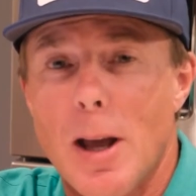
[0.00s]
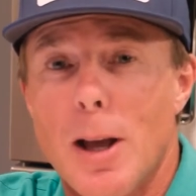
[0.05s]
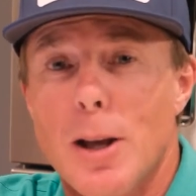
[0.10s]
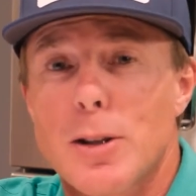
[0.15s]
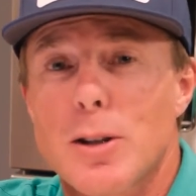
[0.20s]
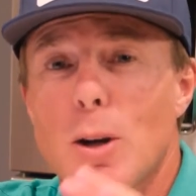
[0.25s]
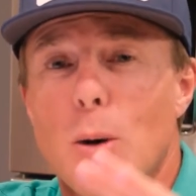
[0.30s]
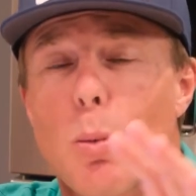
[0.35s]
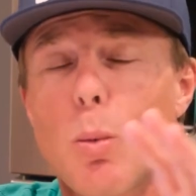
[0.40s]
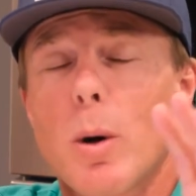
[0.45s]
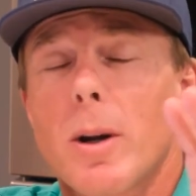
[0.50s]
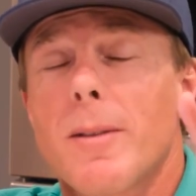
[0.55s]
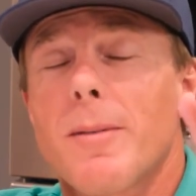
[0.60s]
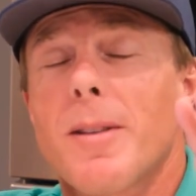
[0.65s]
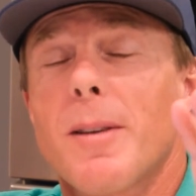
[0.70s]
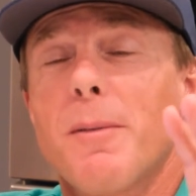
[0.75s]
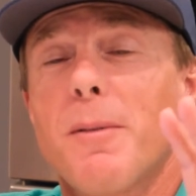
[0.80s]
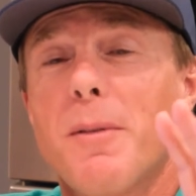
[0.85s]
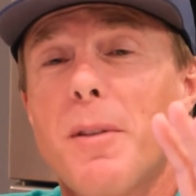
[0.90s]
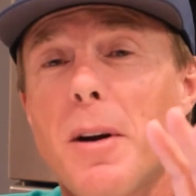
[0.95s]
So one
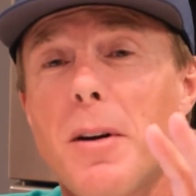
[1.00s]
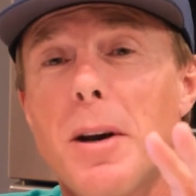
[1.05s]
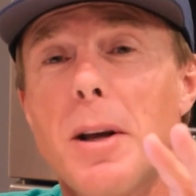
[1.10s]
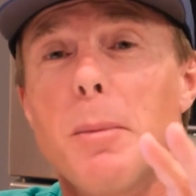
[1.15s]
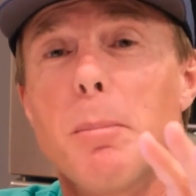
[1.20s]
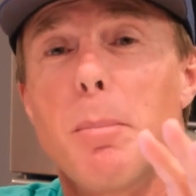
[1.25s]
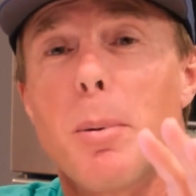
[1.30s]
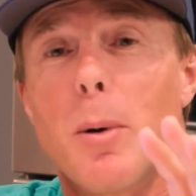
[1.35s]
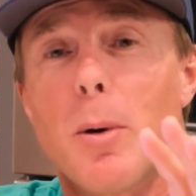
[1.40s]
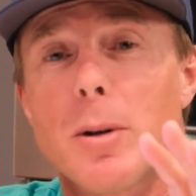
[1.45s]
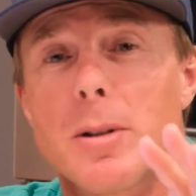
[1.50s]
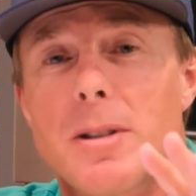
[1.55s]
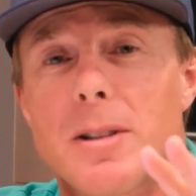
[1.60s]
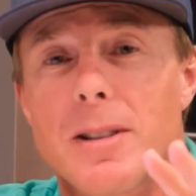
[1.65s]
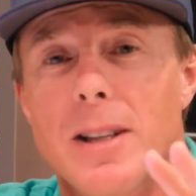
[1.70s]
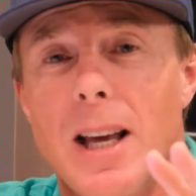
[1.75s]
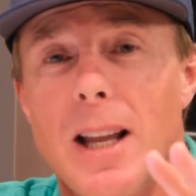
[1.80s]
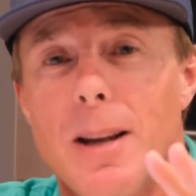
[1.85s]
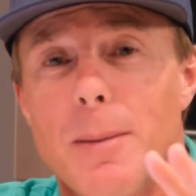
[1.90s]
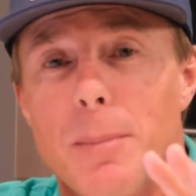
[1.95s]
of the very
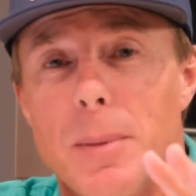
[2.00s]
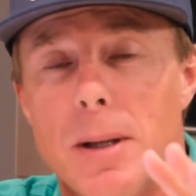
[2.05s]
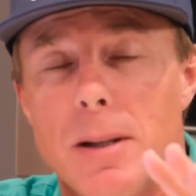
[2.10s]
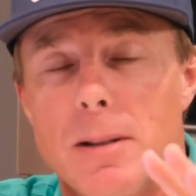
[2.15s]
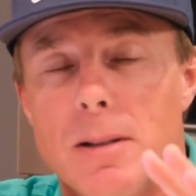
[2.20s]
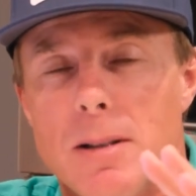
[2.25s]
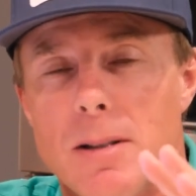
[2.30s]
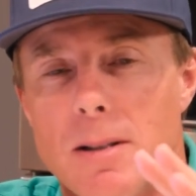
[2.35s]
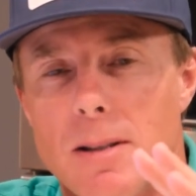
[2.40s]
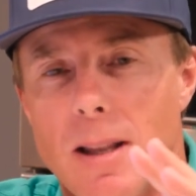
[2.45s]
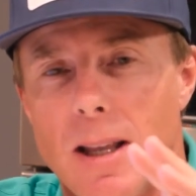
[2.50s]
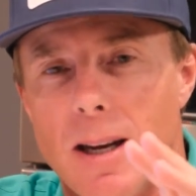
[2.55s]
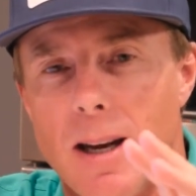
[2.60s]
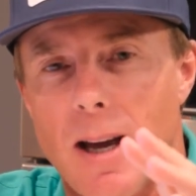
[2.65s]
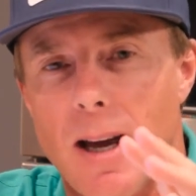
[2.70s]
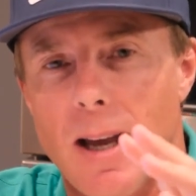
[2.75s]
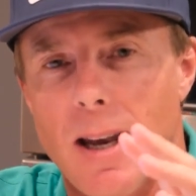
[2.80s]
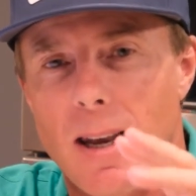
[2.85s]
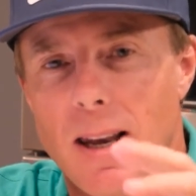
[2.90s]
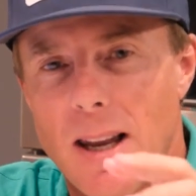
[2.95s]
important elements that
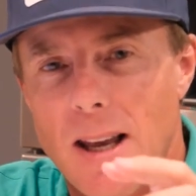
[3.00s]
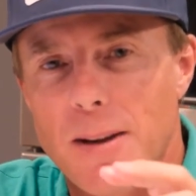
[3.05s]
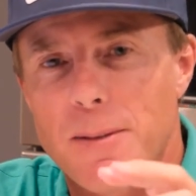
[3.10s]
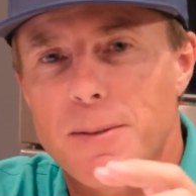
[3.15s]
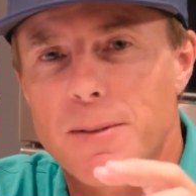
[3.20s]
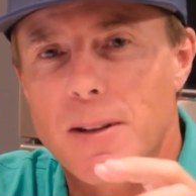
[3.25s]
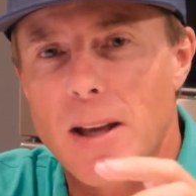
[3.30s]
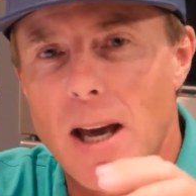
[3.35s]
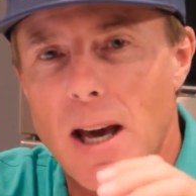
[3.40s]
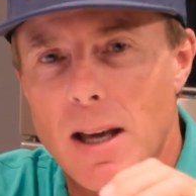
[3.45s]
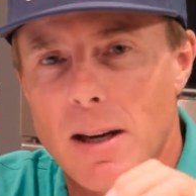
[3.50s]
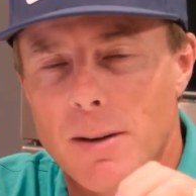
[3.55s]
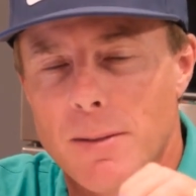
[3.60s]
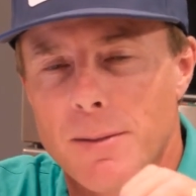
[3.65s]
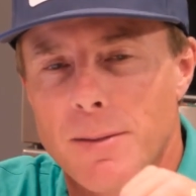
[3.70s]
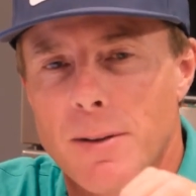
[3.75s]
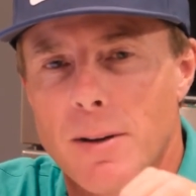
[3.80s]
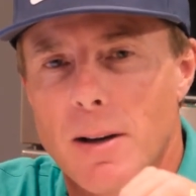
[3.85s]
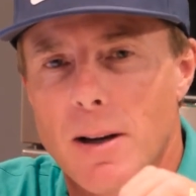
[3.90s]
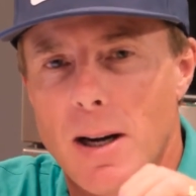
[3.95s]
I left out
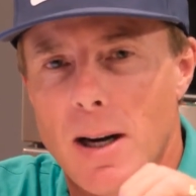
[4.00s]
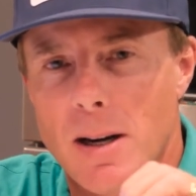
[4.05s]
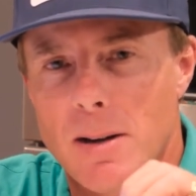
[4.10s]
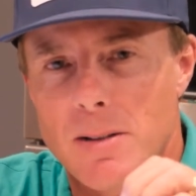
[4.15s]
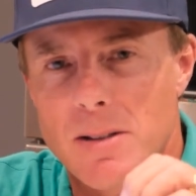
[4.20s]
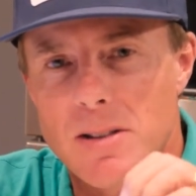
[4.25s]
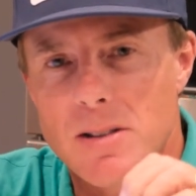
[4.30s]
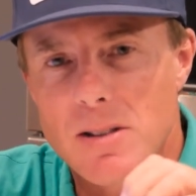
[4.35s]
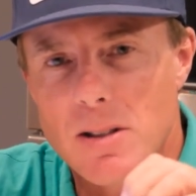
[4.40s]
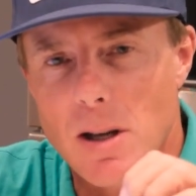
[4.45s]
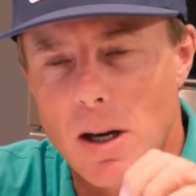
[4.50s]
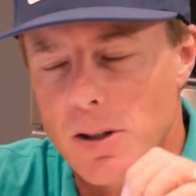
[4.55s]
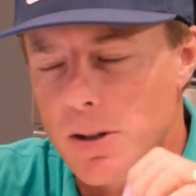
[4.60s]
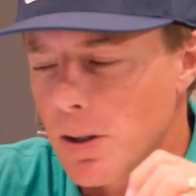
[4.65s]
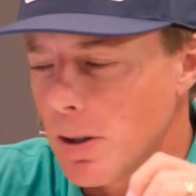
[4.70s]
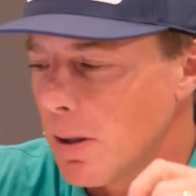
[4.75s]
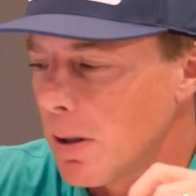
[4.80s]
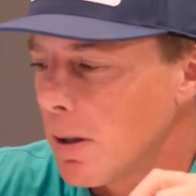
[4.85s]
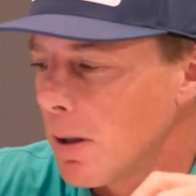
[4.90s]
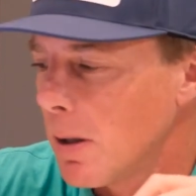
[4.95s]
of our
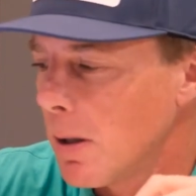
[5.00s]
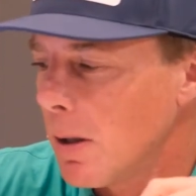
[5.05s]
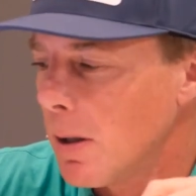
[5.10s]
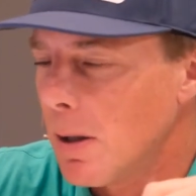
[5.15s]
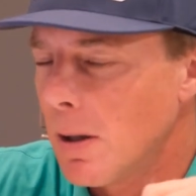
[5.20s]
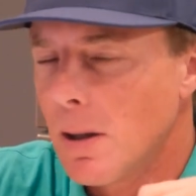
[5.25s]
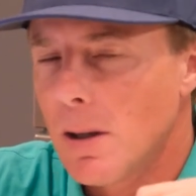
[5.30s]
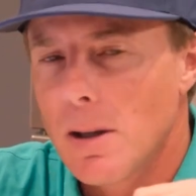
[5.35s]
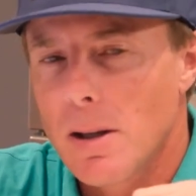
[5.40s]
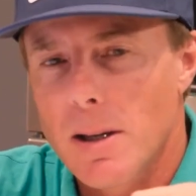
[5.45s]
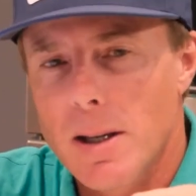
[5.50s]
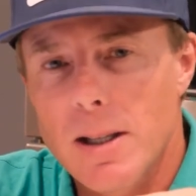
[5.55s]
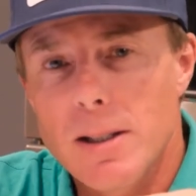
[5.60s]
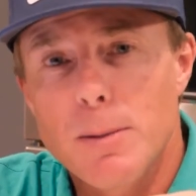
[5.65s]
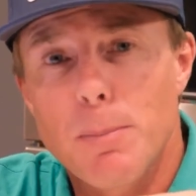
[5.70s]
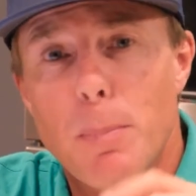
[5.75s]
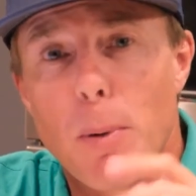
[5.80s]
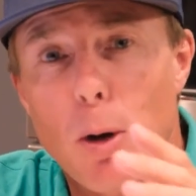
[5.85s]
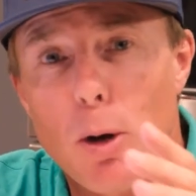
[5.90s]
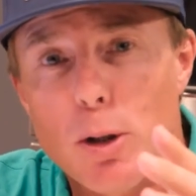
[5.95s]
discussion
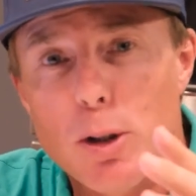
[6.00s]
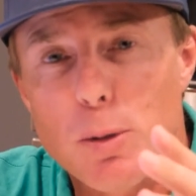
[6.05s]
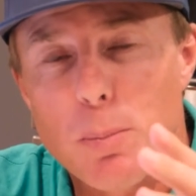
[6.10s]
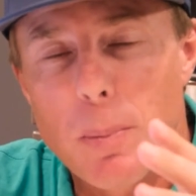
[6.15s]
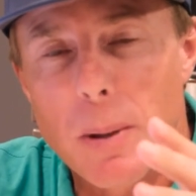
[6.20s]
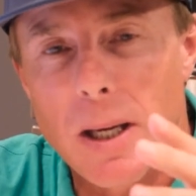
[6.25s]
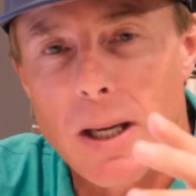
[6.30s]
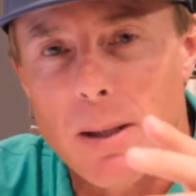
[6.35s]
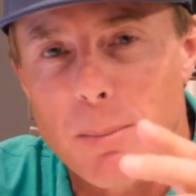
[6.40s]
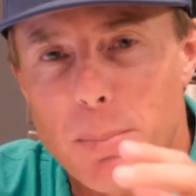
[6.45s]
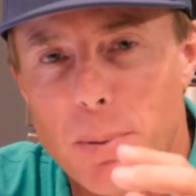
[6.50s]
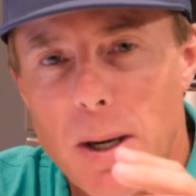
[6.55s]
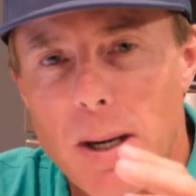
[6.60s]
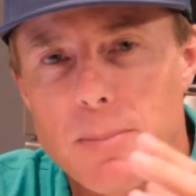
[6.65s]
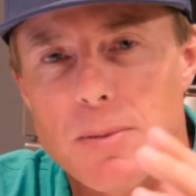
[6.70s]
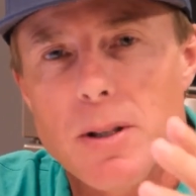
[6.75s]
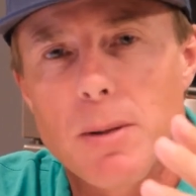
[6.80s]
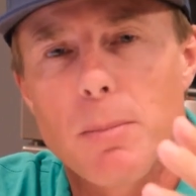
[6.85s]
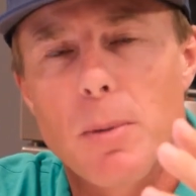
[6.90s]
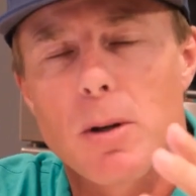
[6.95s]
is ball speed,
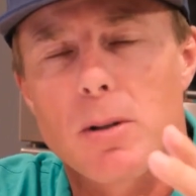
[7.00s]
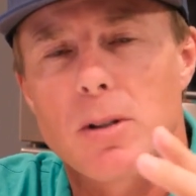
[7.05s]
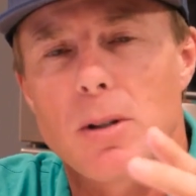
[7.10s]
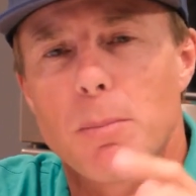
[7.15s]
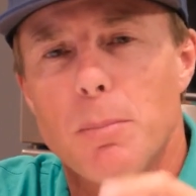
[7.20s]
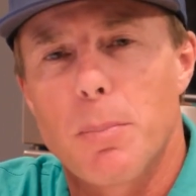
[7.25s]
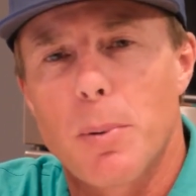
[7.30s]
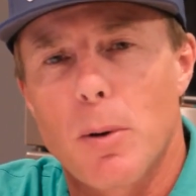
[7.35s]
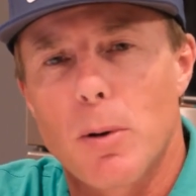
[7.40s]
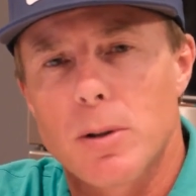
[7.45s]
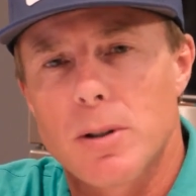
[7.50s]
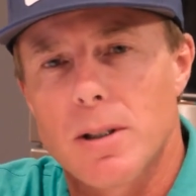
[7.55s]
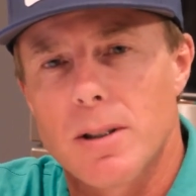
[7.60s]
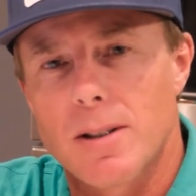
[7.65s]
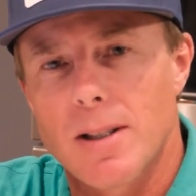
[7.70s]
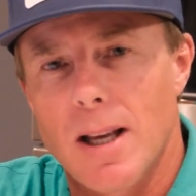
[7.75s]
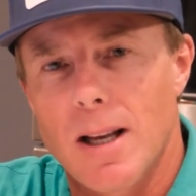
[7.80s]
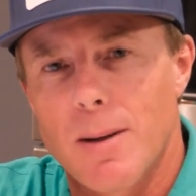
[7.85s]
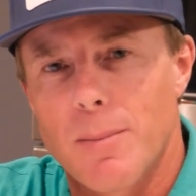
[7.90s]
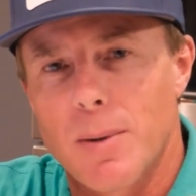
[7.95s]
perhaps the most
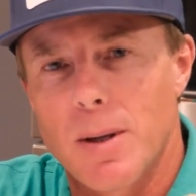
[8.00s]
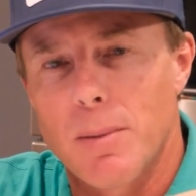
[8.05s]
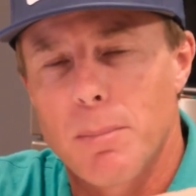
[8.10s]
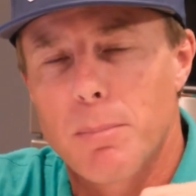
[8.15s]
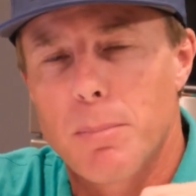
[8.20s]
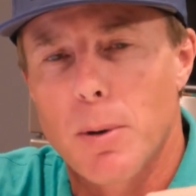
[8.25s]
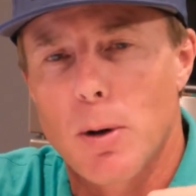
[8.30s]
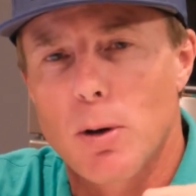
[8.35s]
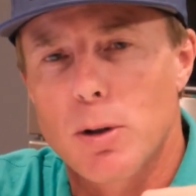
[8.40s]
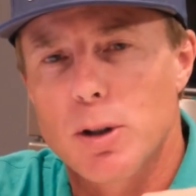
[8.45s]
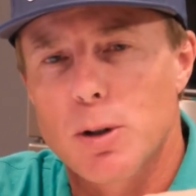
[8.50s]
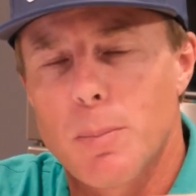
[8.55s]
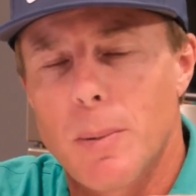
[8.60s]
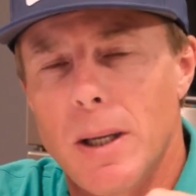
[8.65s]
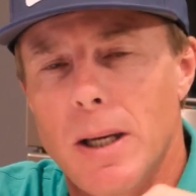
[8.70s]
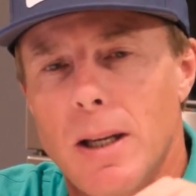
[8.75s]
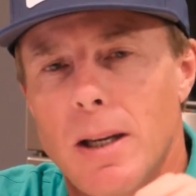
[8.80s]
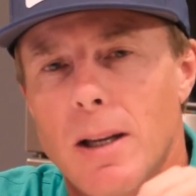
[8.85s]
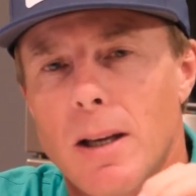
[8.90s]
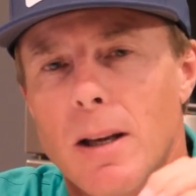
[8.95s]
important element. Ball
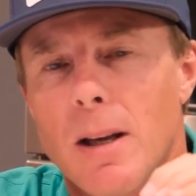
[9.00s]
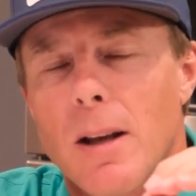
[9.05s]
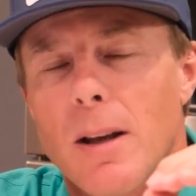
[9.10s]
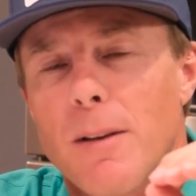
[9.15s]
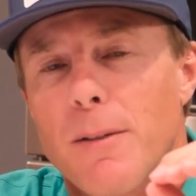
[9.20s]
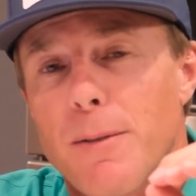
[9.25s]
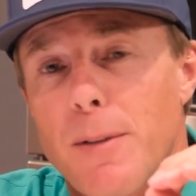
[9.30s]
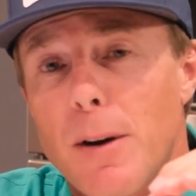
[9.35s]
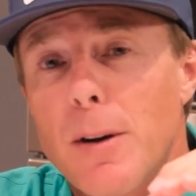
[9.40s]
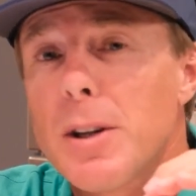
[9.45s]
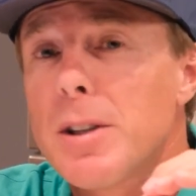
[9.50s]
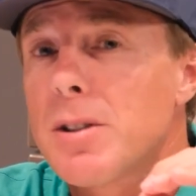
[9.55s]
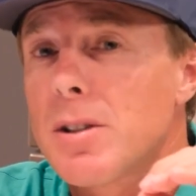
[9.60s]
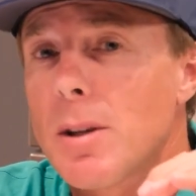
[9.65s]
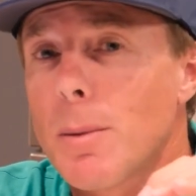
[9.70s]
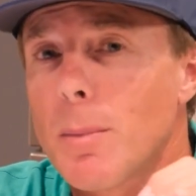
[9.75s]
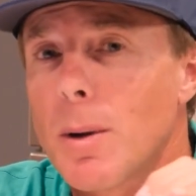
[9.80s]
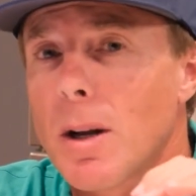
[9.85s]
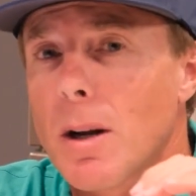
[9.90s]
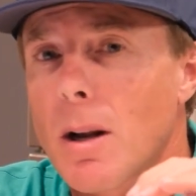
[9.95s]
speed, very
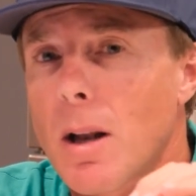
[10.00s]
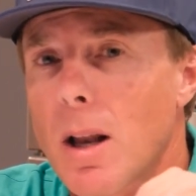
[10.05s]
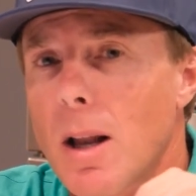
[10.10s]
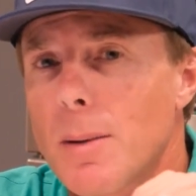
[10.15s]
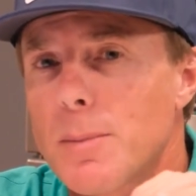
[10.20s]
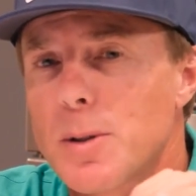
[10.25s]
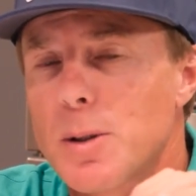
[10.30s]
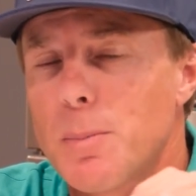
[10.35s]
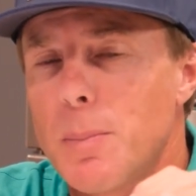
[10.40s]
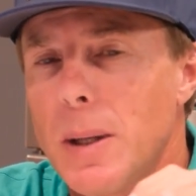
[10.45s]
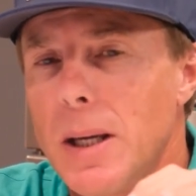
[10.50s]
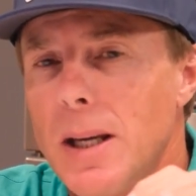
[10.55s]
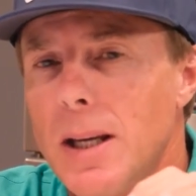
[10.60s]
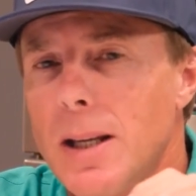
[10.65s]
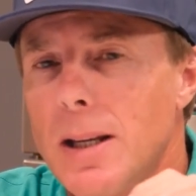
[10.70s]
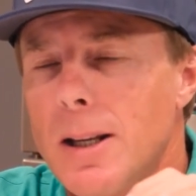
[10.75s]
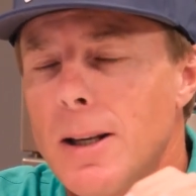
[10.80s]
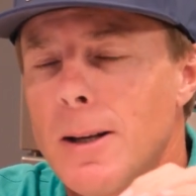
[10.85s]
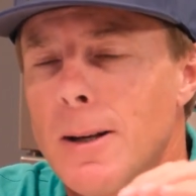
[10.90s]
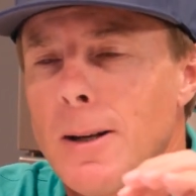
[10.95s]
similar club
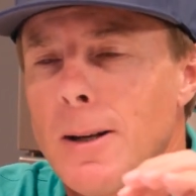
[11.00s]
speed.